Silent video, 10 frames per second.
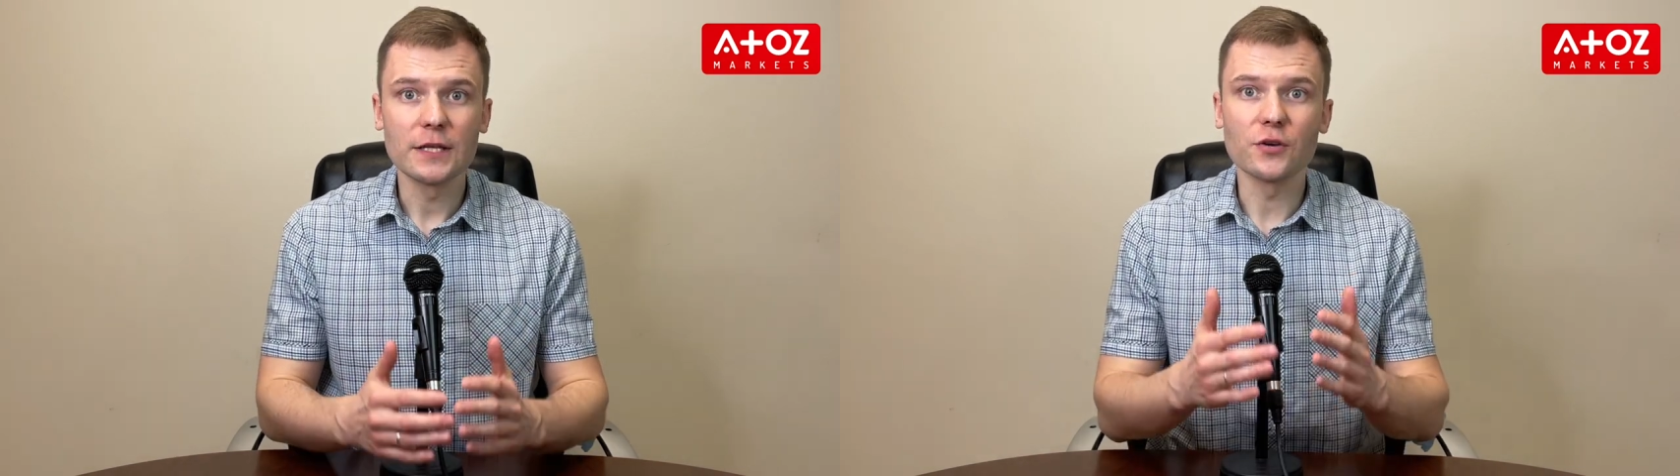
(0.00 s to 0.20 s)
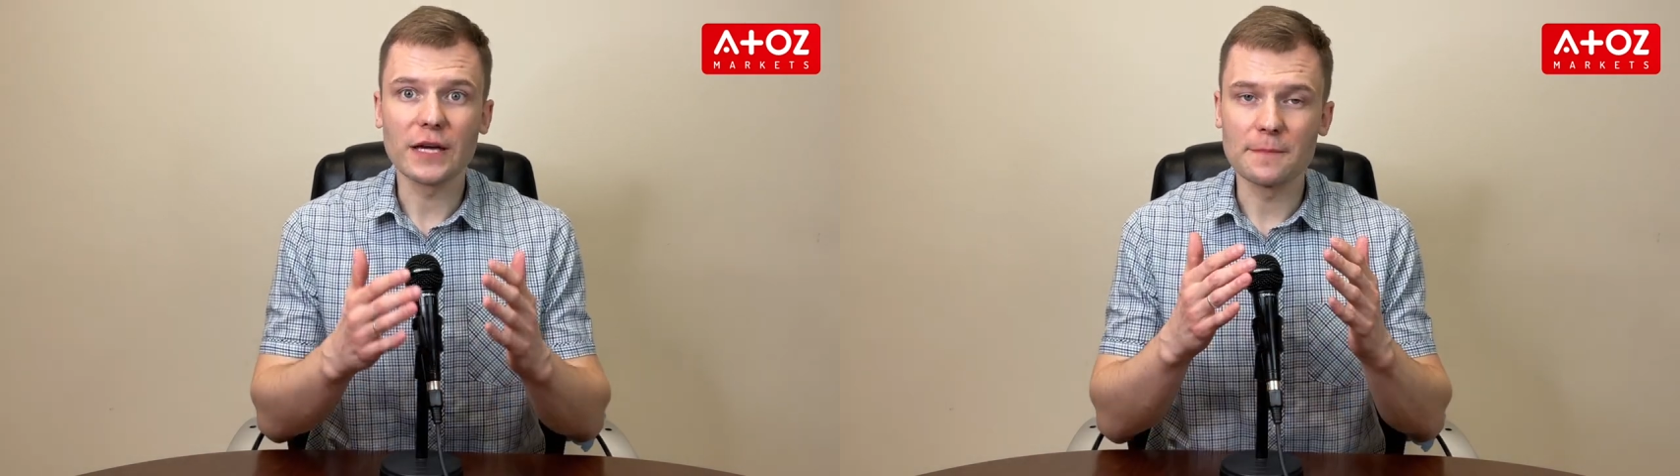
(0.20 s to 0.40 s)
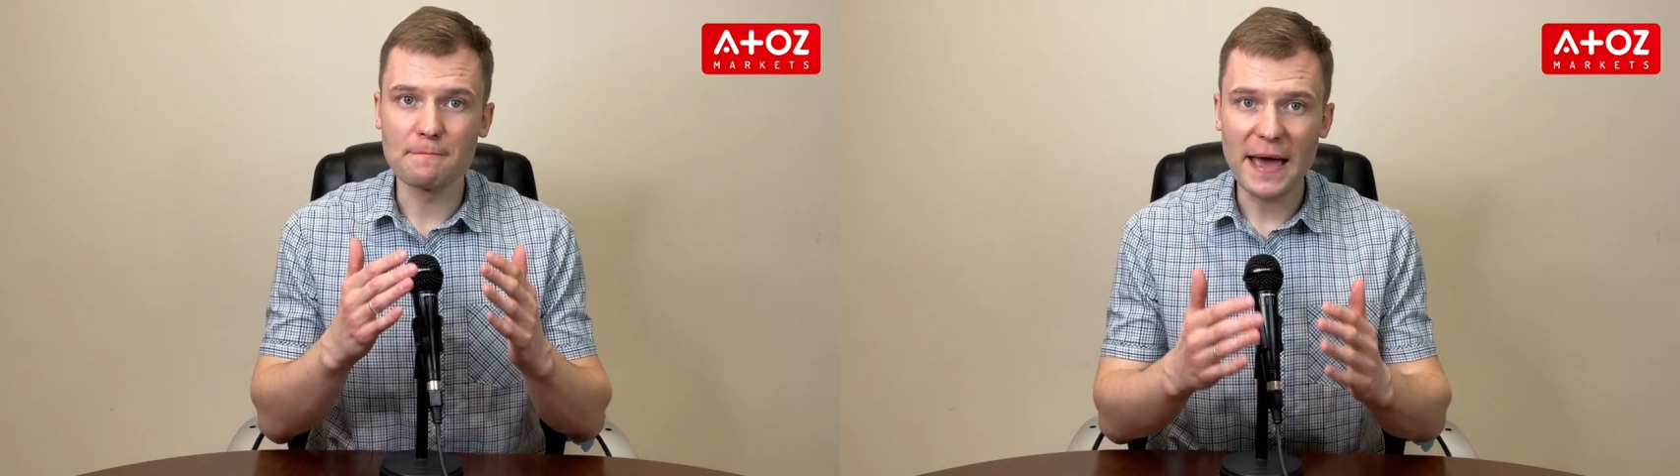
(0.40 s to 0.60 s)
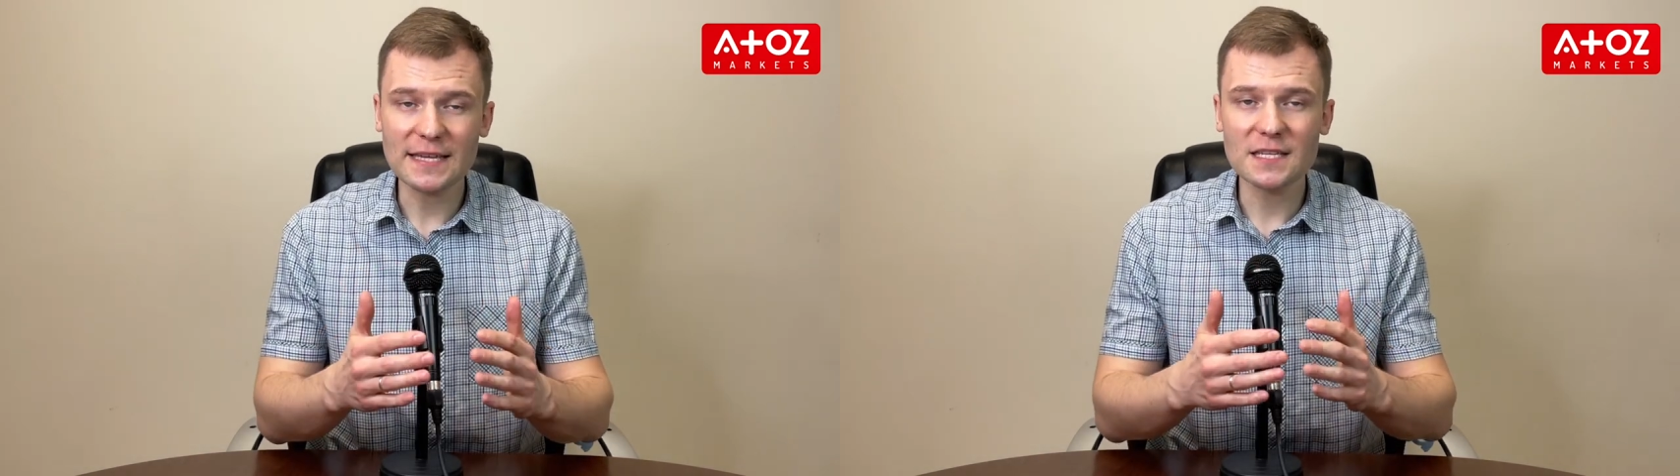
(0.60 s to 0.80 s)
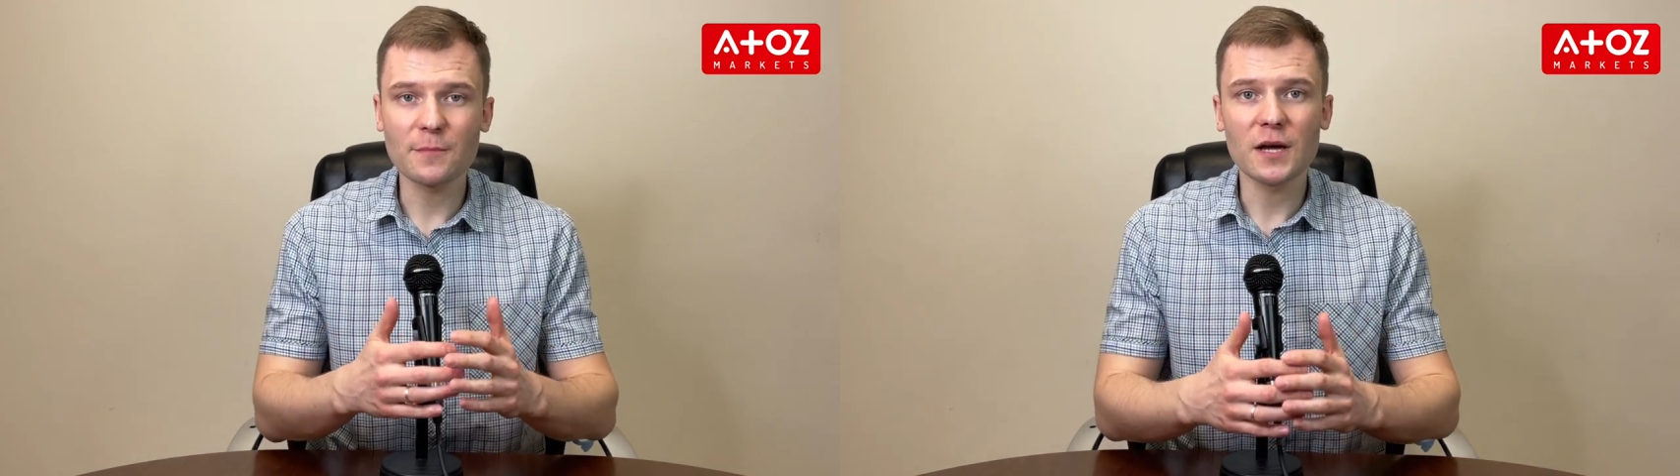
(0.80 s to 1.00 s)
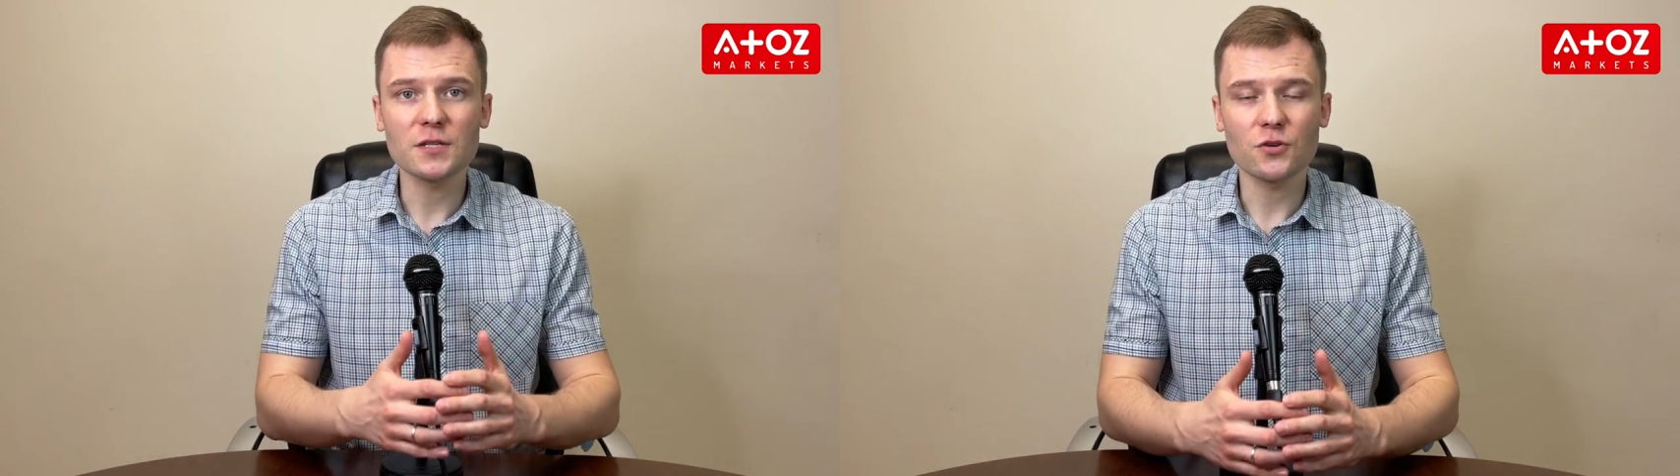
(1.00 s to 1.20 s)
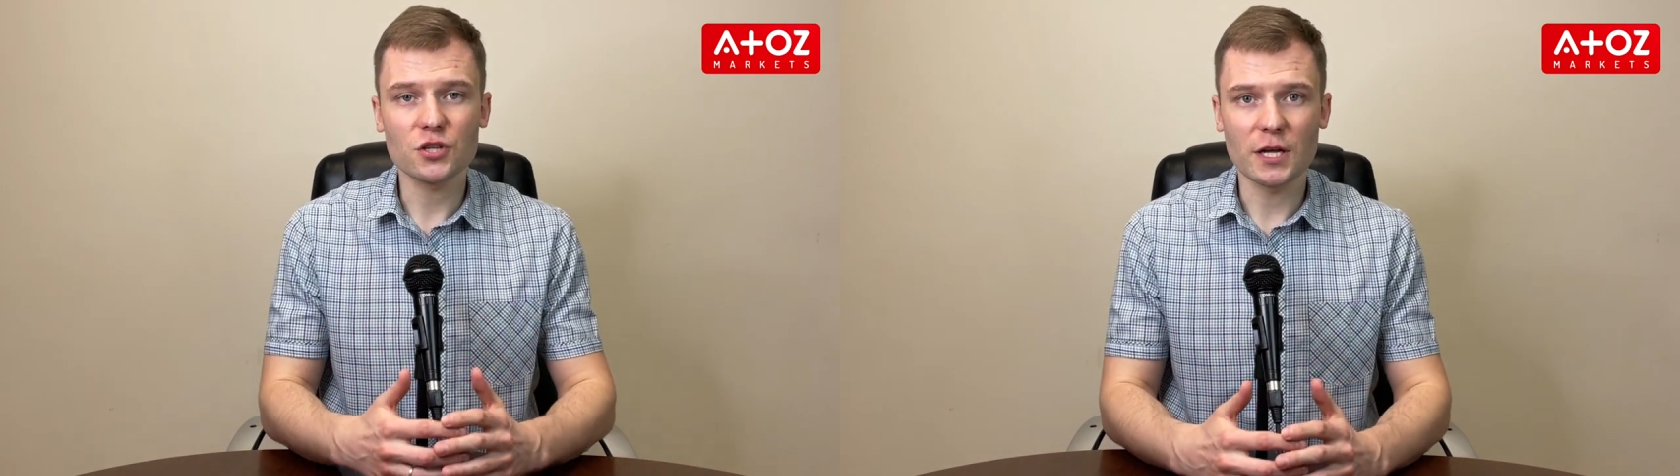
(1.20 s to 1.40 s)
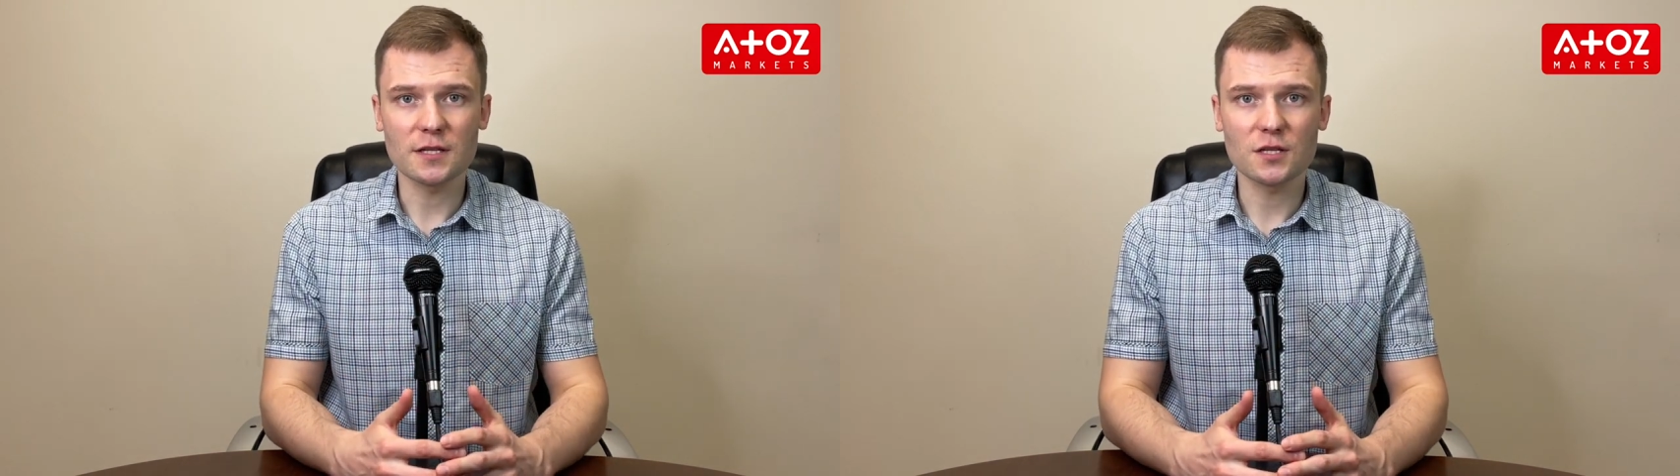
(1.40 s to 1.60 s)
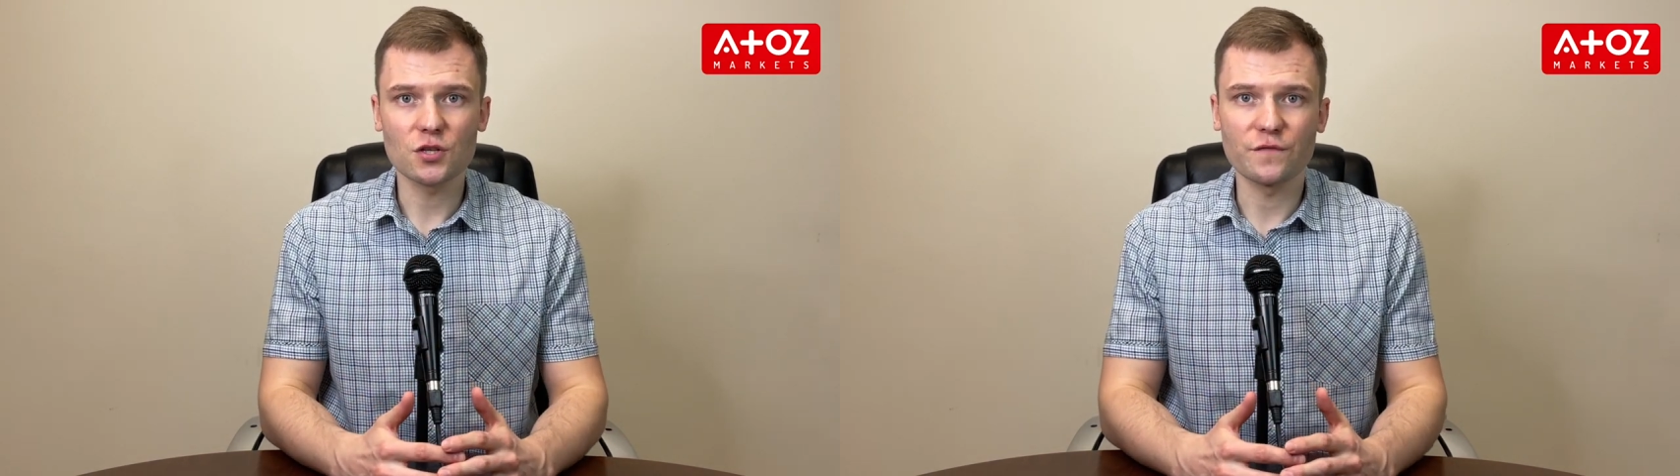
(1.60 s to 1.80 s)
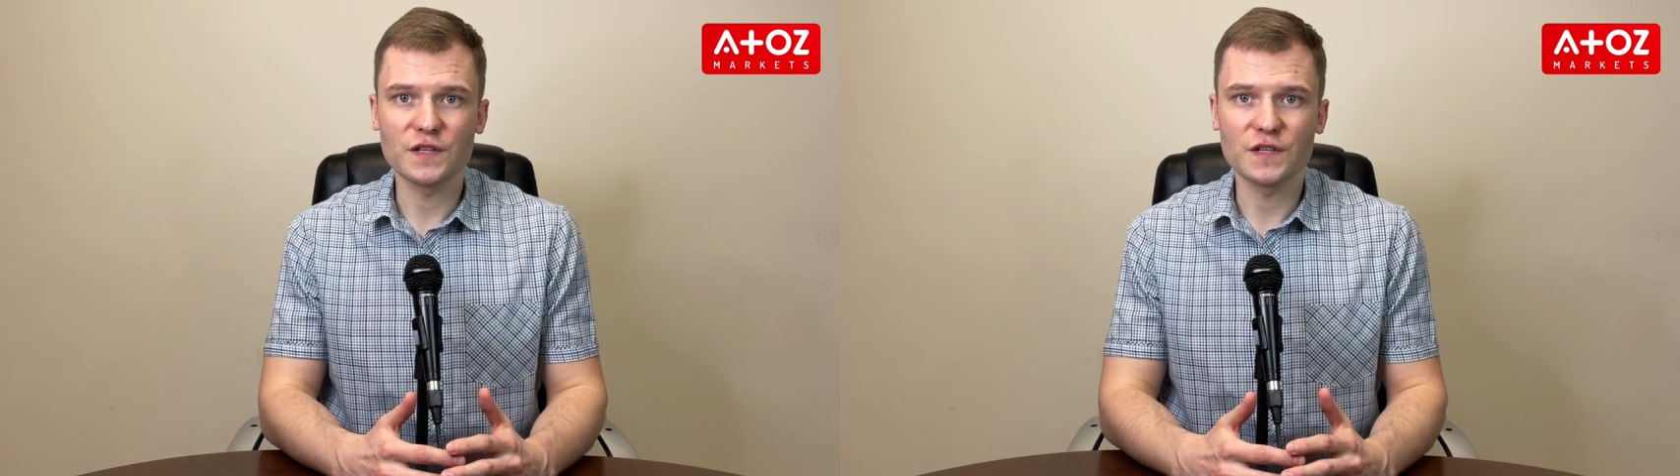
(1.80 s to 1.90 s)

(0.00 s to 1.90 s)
you can maximize your chances of